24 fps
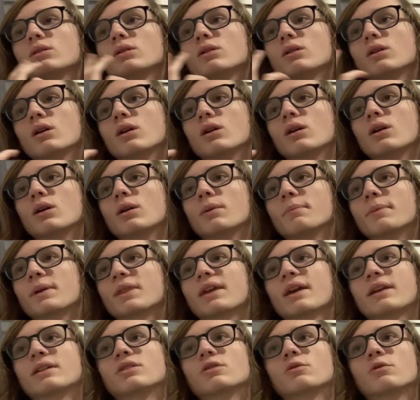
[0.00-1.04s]
But
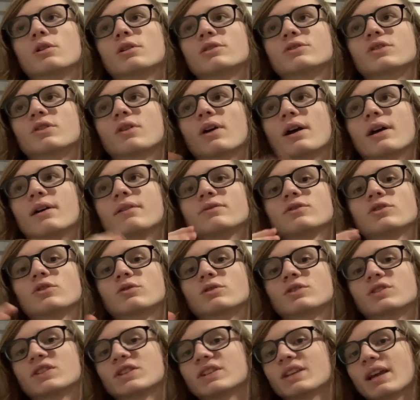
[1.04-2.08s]
then you also have sort
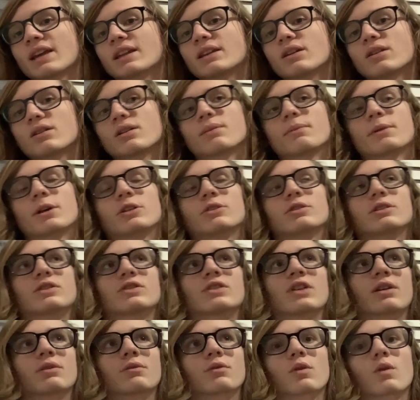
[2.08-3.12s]
of secondary abilities
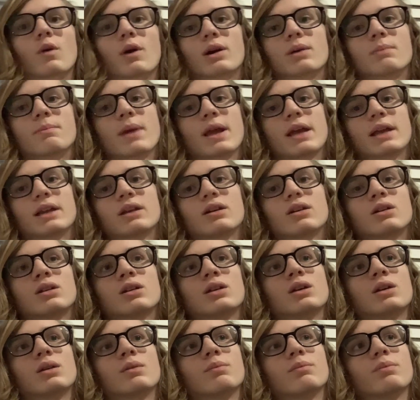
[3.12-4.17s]
that require mana,
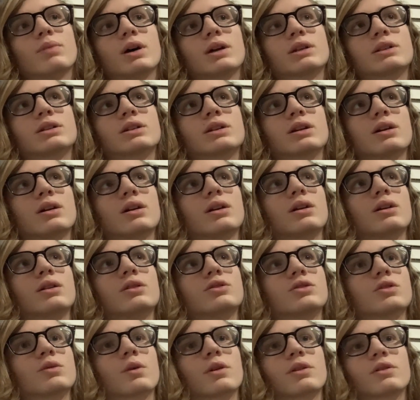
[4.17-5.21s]
but
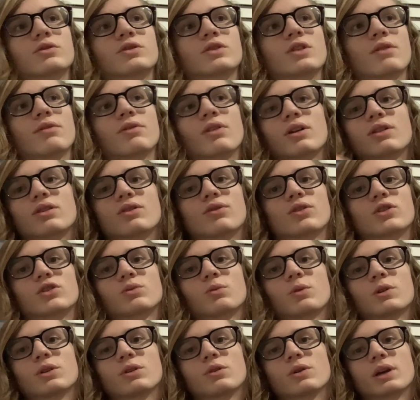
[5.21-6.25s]
do other stuff. Like the first
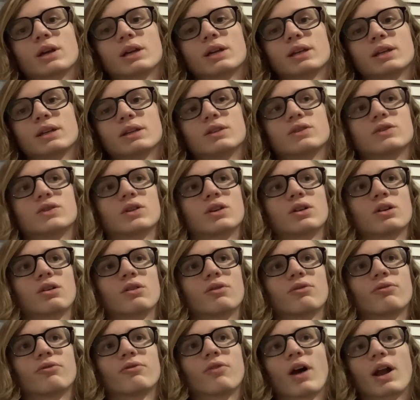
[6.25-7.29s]
one you get is a
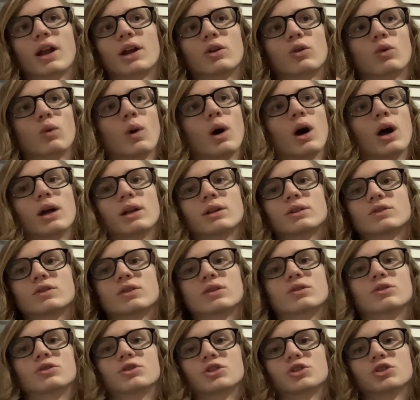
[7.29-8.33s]
fire wand, so
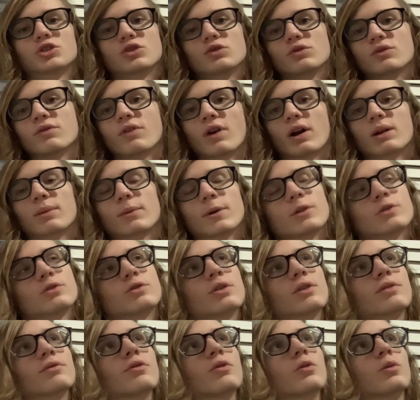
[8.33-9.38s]
you just shoot a fireball
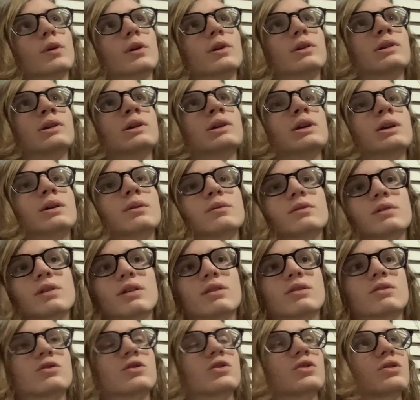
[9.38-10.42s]
straight forward. Then
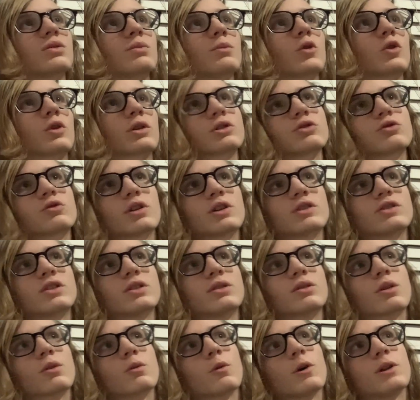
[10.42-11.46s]
there's some more
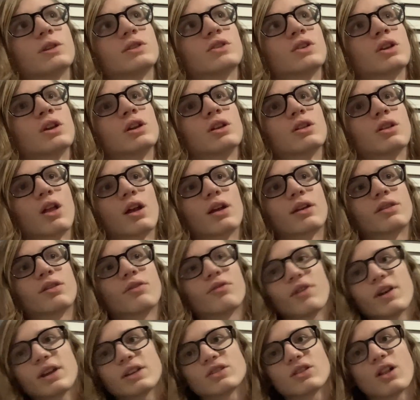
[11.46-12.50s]
interesting ones, like the
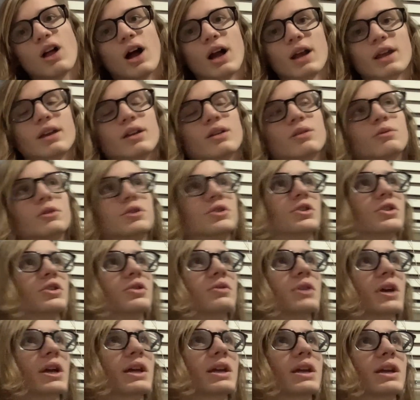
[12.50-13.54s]
phase locket, which you
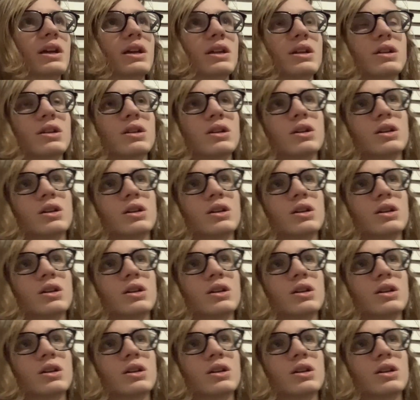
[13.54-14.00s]
get in